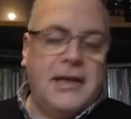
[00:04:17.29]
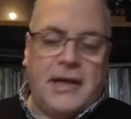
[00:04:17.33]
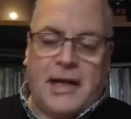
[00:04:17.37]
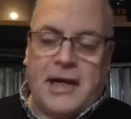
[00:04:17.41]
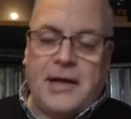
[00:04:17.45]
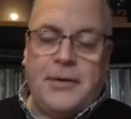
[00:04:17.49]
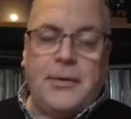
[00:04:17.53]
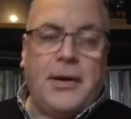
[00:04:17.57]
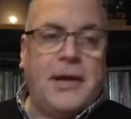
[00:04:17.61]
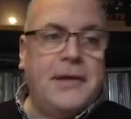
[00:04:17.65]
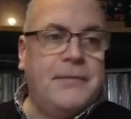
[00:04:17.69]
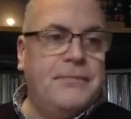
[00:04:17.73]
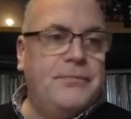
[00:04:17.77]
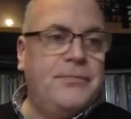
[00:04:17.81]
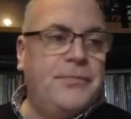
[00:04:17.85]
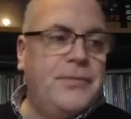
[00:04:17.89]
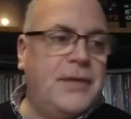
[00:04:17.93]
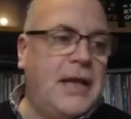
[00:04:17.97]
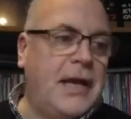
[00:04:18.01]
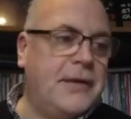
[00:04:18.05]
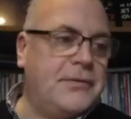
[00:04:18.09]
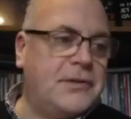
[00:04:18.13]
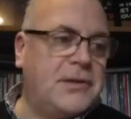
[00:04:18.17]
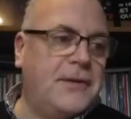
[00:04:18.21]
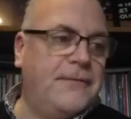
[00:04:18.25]
Anyway,
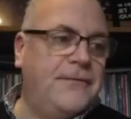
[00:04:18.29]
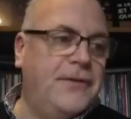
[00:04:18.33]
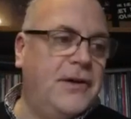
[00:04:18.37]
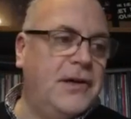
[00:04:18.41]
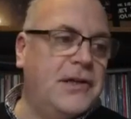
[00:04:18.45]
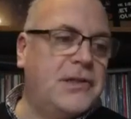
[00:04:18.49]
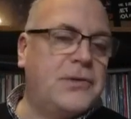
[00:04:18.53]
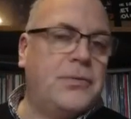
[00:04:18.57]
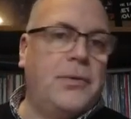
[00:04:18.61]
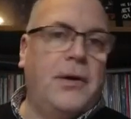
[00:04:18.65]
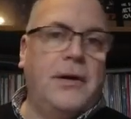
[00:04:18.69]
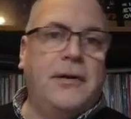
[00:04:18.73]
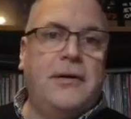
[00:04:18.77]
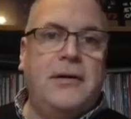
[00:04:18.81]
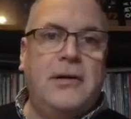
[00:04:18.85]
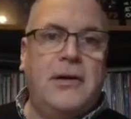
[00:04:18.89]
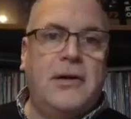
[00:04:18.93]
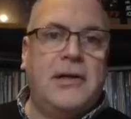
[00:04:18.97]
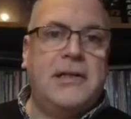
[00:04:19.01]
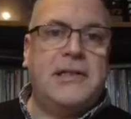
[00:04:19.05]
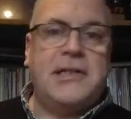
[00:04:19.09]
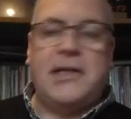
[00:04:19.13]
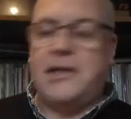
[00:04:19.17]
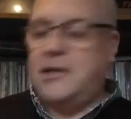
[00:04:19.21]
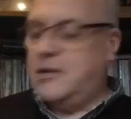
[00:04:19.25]
that was the first one,
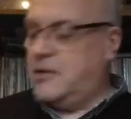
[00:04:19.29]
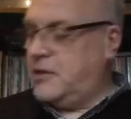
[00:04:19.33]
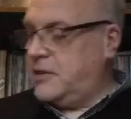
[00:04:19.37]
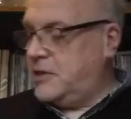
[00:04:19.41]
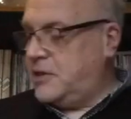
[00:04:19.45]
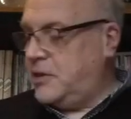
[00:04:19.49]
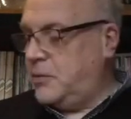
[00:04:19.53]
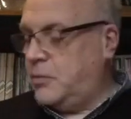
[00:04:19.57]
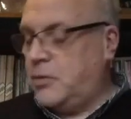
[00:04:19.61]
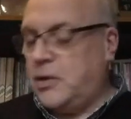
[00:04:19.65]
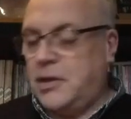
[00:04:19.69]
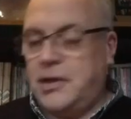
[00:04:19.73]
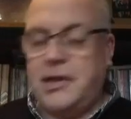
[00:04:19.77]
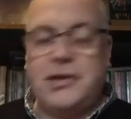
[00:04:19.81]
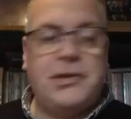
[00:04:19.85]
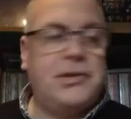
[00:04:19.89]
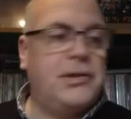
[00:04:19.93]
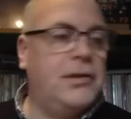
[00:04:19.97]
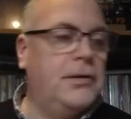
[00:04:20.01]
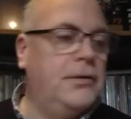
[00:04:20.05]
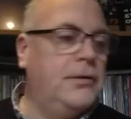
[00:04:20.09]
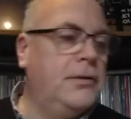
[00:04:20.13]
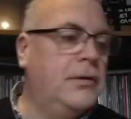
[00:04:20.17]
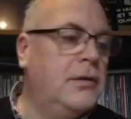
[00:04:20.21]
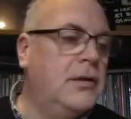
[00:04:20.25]
1991
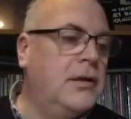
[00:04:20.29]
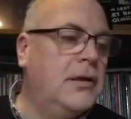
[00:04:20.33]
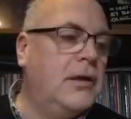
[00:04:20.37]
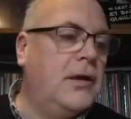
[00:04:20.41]
issue